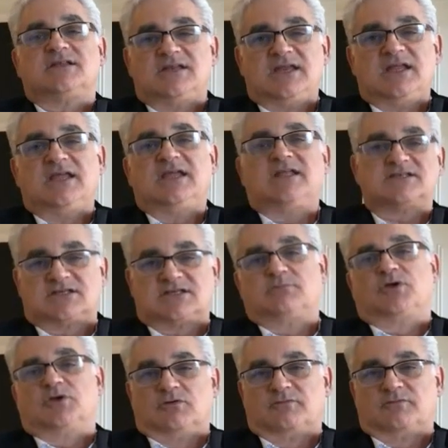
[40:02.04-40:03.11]
needs to
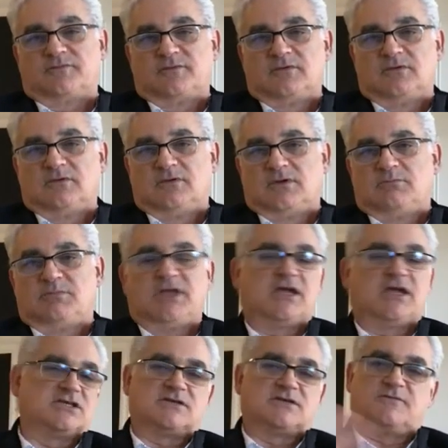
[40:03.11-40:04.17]
move
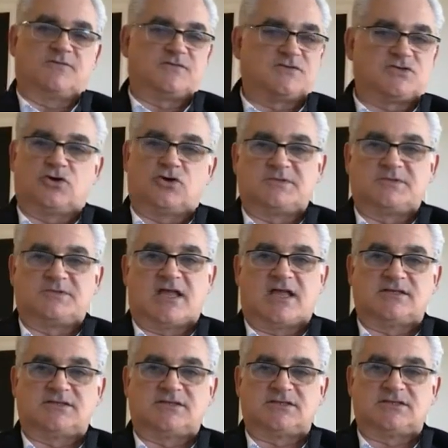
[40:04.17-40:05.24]
because of
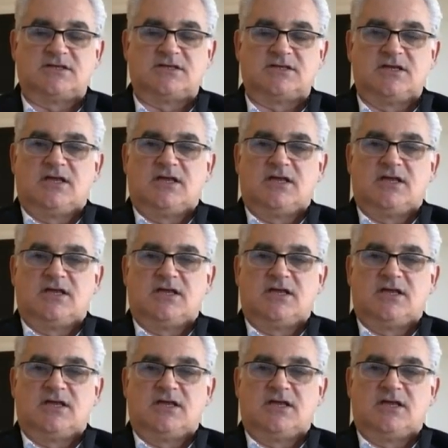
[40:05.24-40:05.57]
circumstances.